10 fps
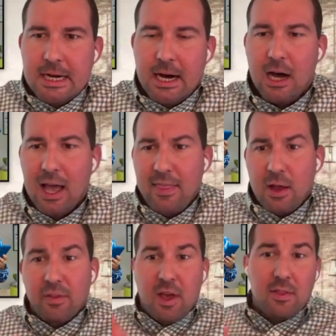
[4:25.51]
And
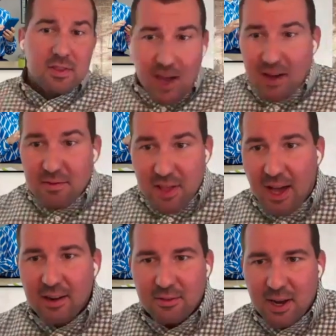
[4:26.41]
then on the other side of
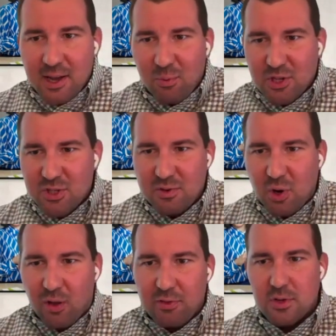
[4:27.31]
that, right, once you've
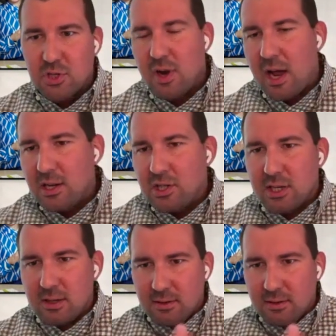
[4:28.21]
gone through the strategy,